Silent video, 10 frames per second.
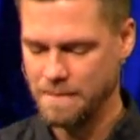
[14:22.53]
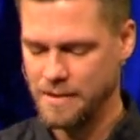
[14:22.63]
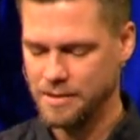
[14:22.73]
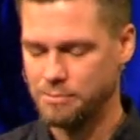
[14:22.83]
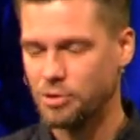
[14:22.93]

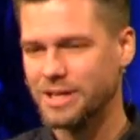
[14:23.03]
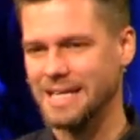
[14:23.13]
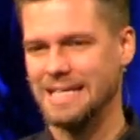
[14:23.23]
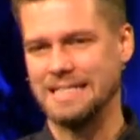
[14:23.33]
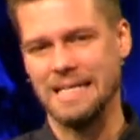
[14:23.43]
The book
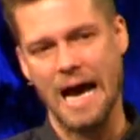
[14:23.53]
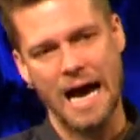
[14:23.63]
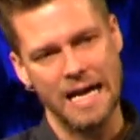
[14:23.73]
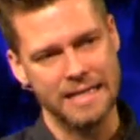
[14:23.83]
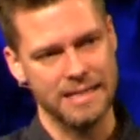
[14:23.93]
is an
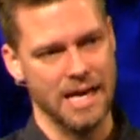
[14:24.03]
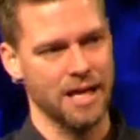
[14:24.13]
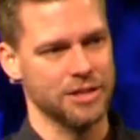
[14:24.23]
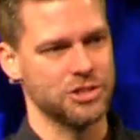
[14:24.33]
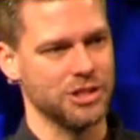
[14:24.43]

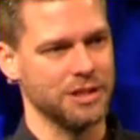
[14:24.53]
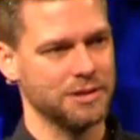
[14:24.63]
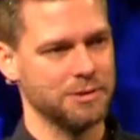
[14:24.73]
ideology,